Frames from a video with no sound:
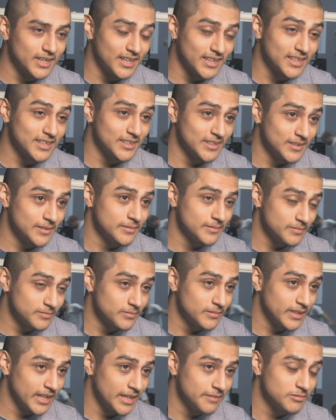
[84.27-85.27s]
I'm going to
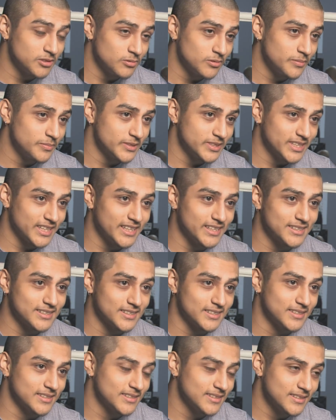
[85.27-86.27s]
aim to whoop his
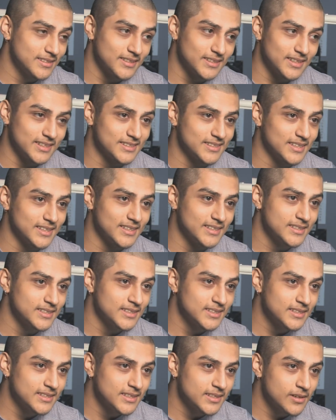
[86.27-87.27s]
ass, and that's
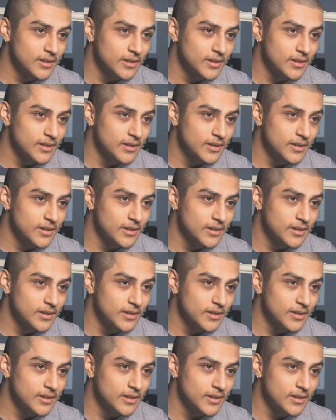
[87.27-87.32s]
that.